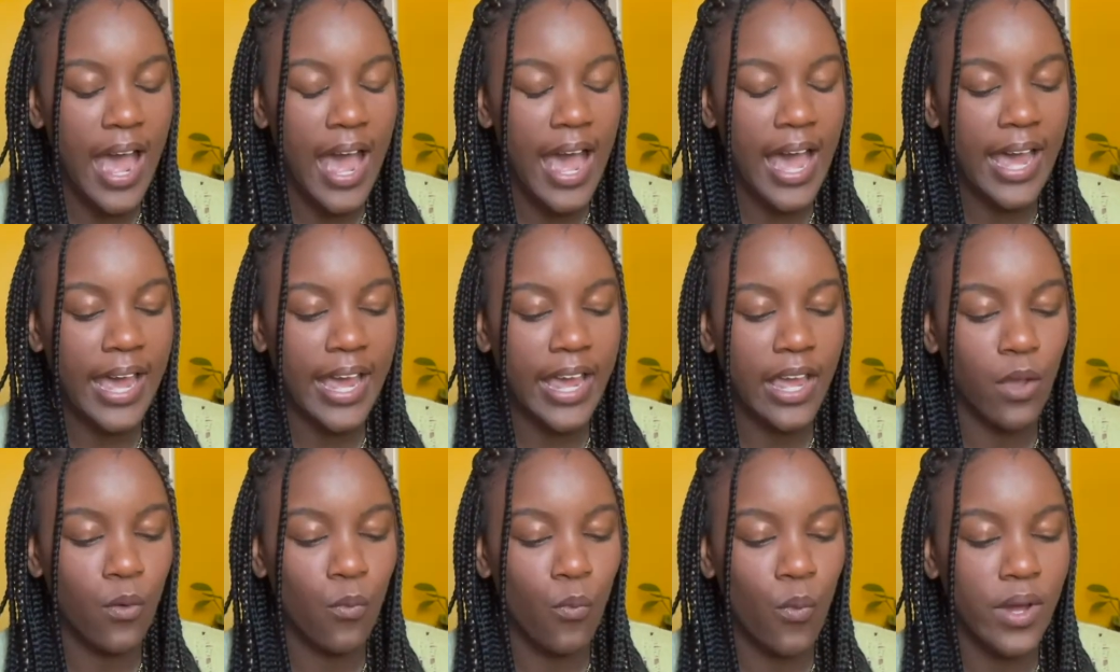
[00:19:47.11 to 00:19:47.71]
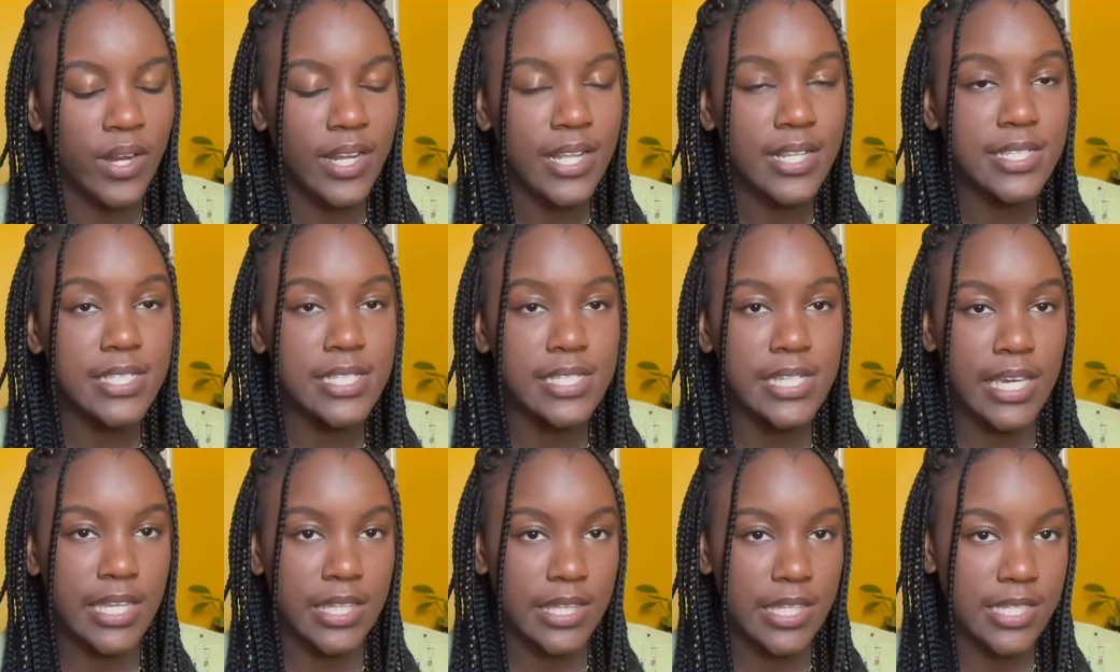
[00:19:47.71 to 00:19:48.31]
I wanted
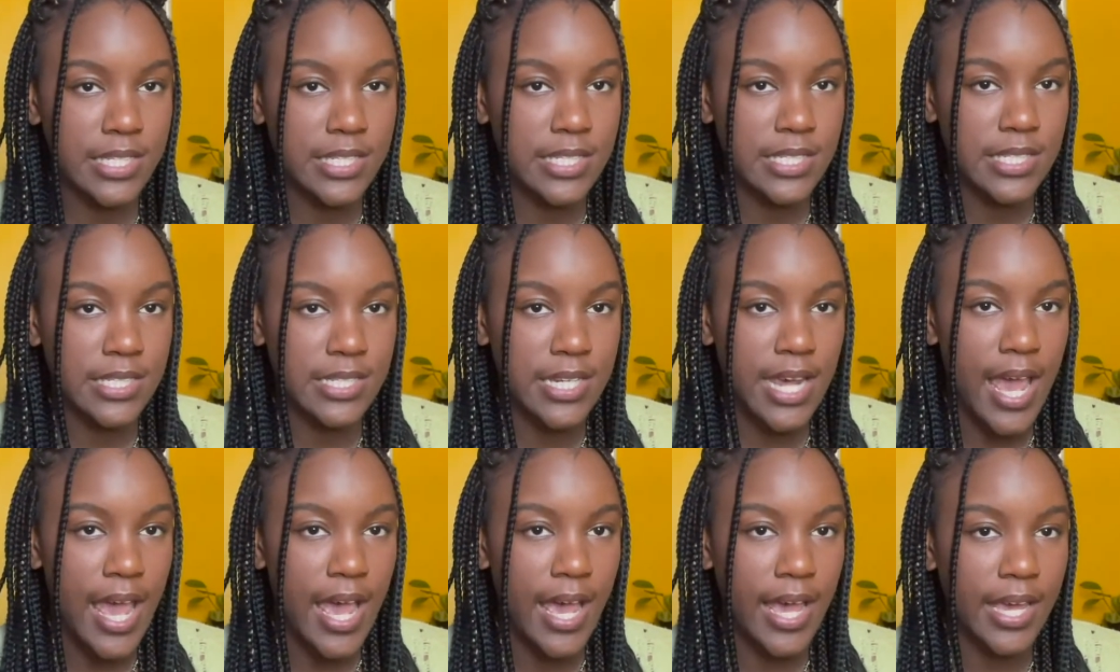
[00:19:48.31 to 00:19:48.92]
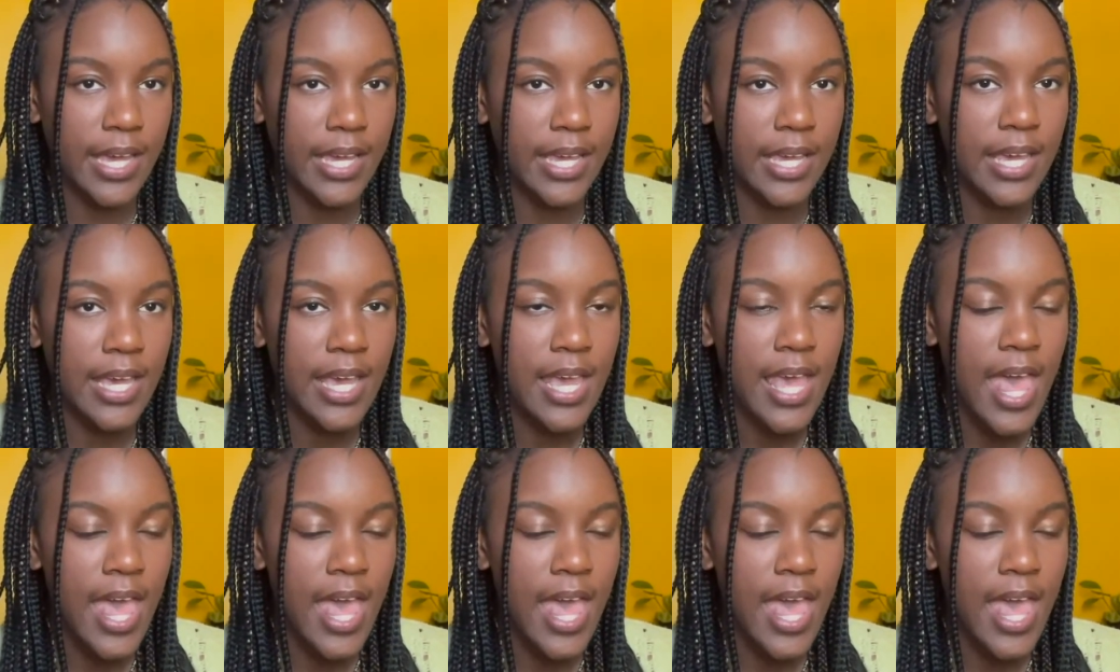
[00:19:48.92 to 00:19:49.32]
to get this deck,